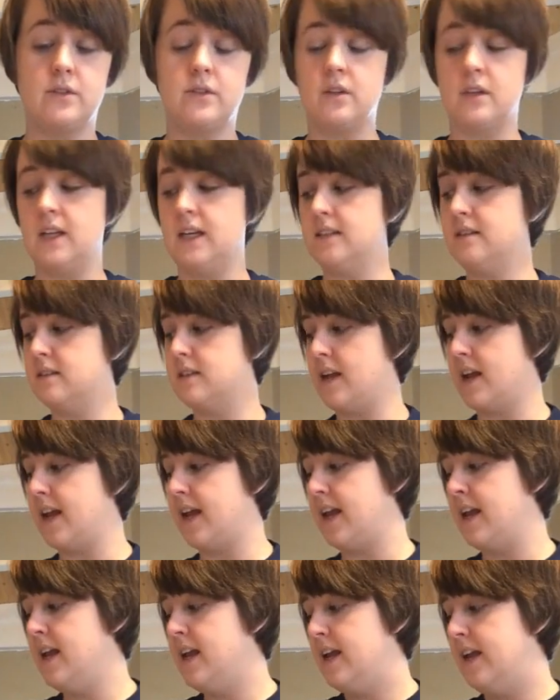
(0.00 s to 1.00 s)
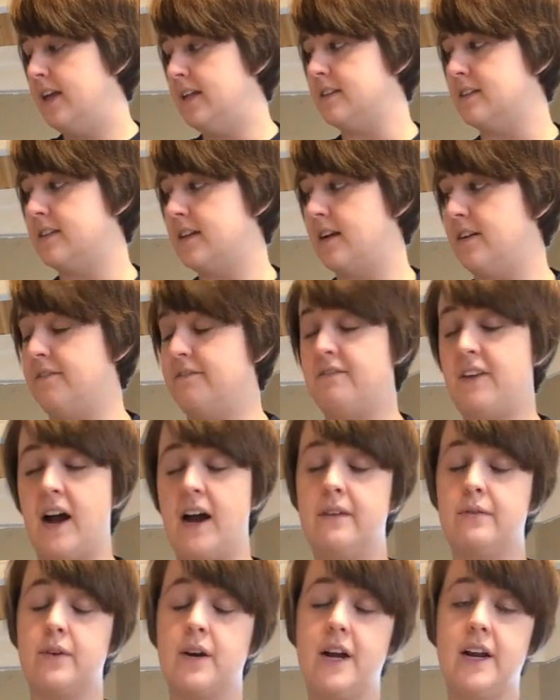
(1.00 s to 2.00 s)
So let's say instead of
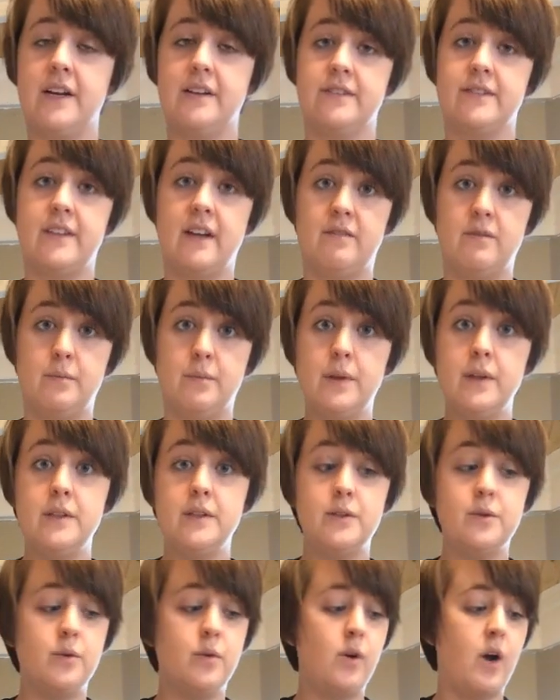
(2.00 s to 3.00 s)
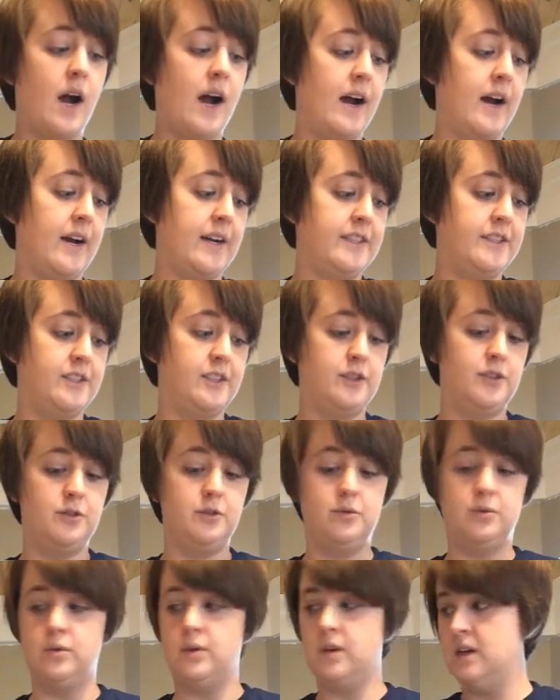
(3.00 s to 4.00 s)
5 red and 7 blue, I
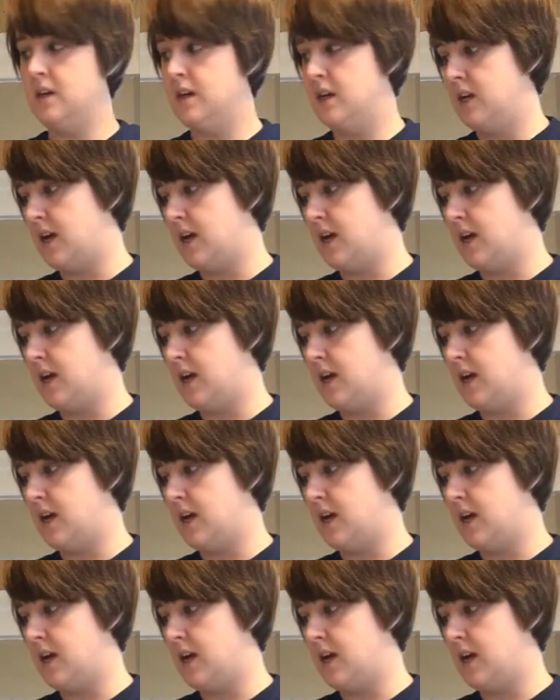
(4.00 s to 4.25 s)
do